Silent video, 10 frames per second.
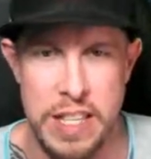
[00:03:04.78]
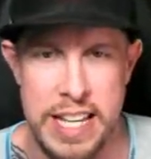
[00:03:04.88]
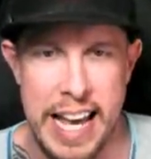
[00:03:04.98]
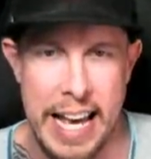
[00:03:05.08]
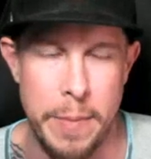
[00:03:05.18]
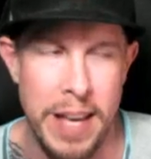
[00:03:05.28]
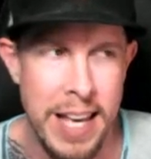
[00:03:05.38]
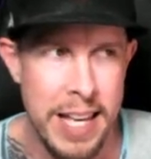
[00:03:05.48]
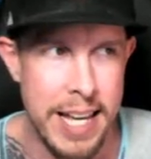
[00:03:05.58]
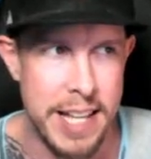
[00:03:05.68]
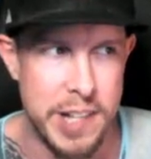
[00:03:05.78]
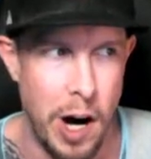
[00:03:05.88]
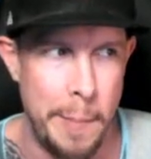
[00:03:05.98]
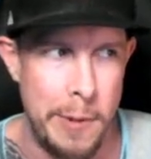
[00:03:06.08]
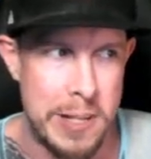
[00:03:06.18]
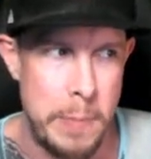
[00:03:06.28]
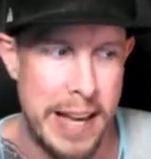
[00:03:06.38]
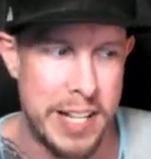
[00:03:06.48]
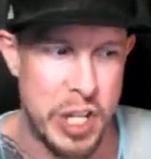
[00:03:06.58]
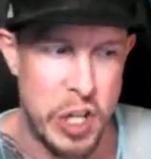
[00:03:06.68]
in the game, it almost
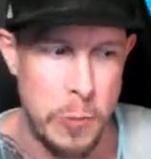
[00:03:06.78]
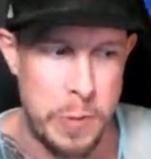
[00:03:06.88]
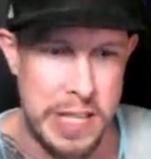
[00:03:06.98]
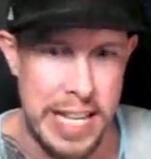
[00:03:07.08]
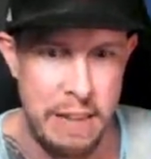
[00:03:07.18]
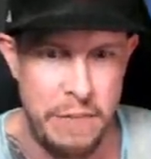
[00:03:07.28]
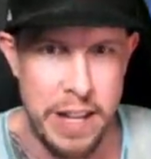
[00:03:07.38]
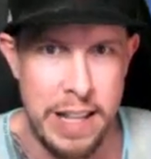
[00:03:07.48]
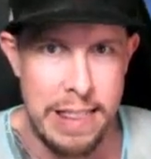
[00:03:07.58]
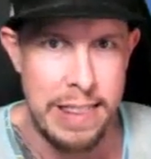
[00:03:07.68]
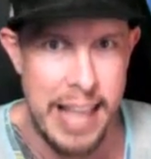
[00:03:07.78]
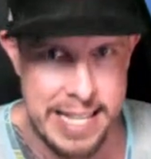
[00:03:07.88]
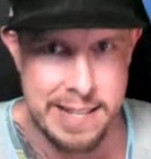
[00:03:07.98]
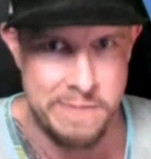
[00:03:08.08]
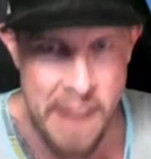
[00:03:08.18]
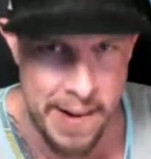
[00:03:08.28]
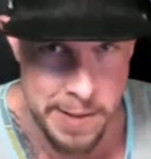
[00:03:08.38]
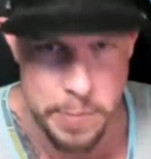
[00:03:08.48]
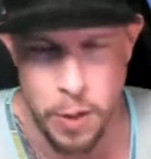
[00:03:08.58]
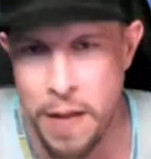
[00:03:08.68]
makes dupes even less valuable.